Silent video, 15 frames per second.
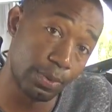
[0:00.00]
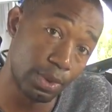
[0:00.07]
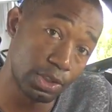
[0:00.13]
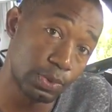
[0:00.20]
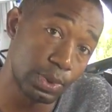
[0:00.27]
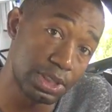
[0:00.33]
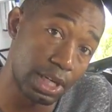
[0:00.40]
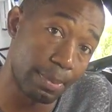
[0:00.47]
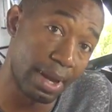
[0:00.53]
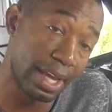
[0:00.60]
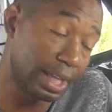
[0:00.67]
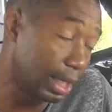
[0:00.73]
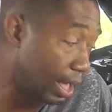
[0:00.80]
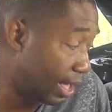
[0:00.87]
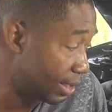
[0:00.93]
I want to switch out my
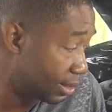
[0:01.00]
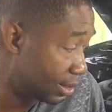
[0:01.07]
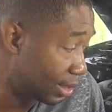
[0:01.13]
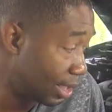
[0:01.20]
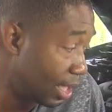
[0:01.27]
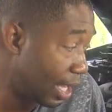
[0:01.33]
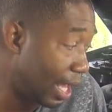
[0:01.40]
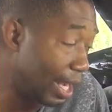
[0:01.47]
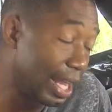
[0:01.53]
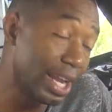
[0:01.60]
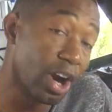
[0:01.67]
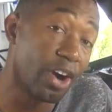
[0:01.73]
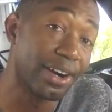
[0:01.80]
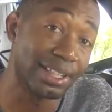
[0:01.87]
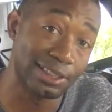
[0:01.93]
headlights and
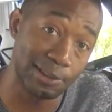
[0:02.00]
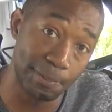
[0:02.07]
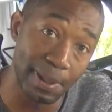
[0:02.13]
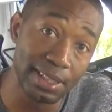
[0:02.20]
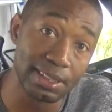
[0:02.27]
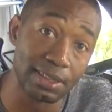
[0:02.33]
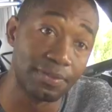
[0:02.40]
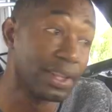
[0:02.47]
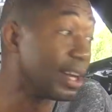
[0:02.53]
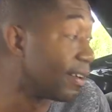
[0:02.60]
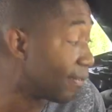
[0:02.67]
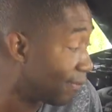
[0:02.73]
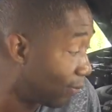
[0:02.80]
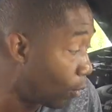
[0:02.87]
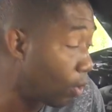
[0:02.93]
they are expensive. They
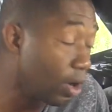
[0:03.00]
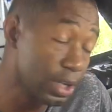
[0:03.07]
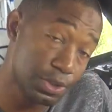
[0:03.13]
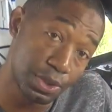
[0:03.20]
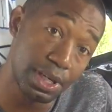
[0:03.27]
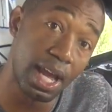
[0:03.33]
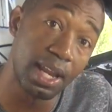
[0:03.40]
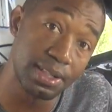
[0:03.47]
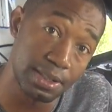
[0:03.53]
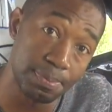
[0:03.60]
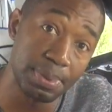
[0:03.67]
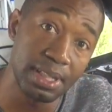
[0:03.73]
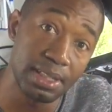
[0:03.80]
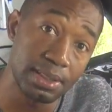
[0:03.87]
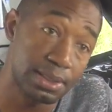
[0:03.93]
are $400 a
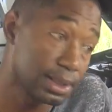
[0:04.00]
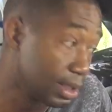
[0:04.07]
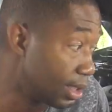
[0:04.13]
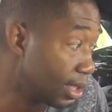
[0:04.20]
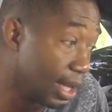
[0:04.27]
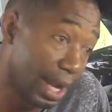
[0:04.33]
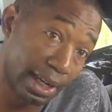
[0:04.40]
piece.